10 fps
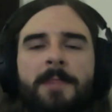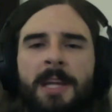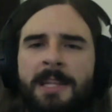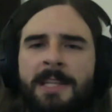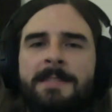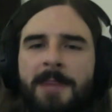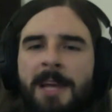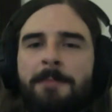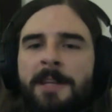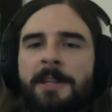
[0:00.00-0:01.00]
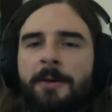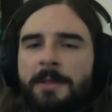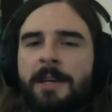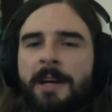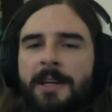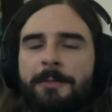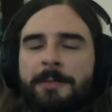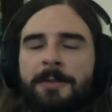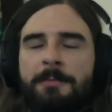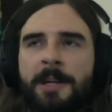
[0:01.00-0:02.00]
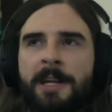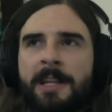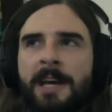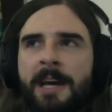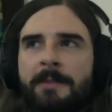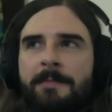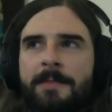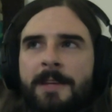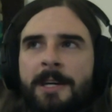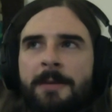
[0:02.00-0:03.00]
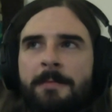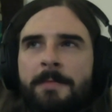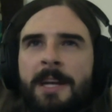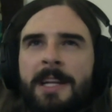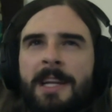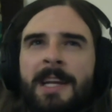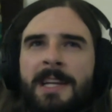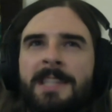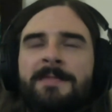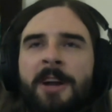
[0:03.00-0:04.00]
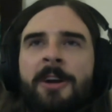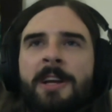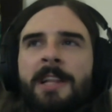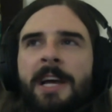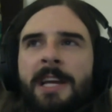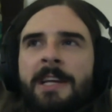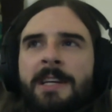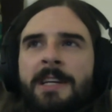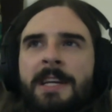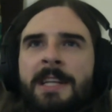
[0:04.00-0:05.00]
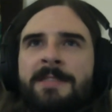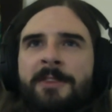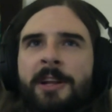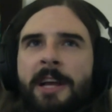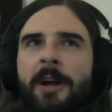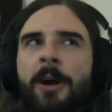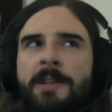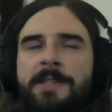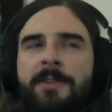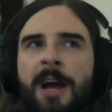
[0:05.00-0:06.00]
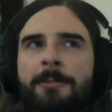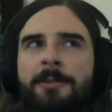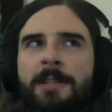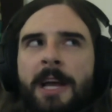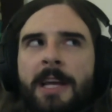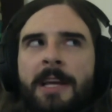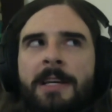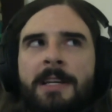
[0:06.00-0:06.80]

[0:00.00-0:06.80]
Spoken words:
In this AP though, yeah, you'll be doing plenty of that. And it is very like hard Scrabble, like